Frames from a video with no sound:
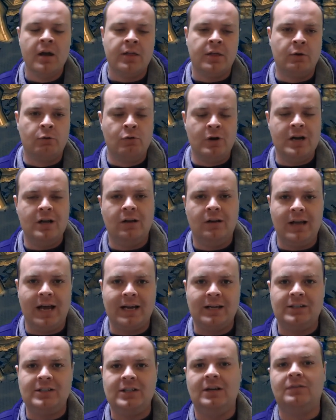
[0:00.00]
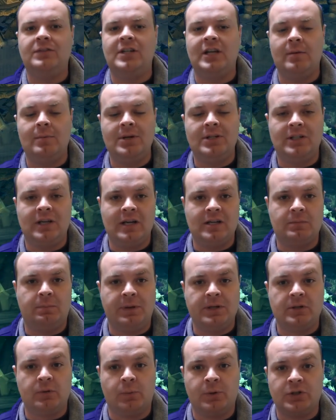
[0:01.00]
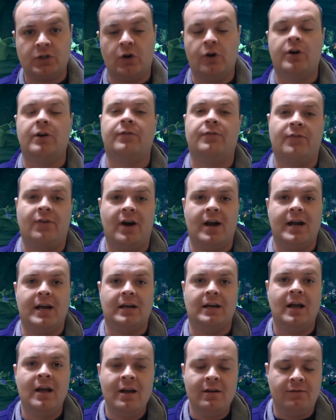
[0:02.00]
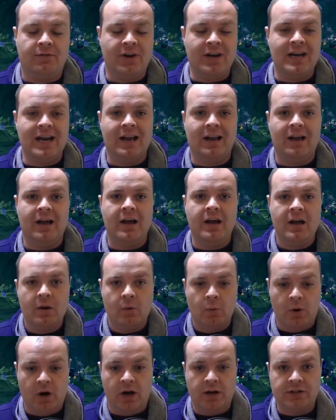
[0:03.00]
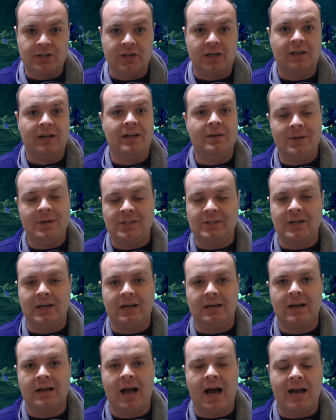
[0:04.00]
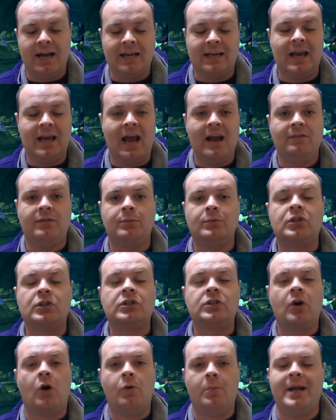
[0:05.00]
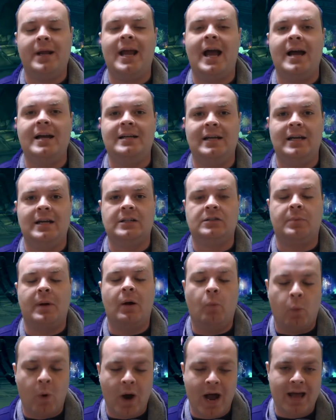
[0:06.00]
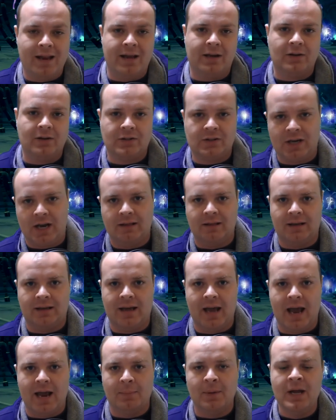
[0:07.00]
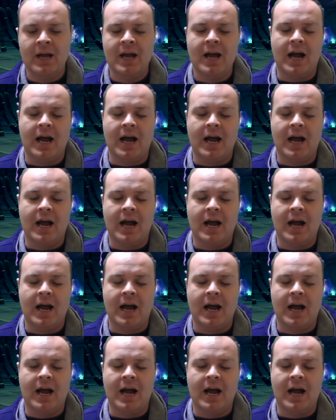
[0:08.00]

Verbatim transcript: The real legacy of TBC is Blizzard was unafraid. Vanilla was limited, and it gave them so many ideas about where they could take the game.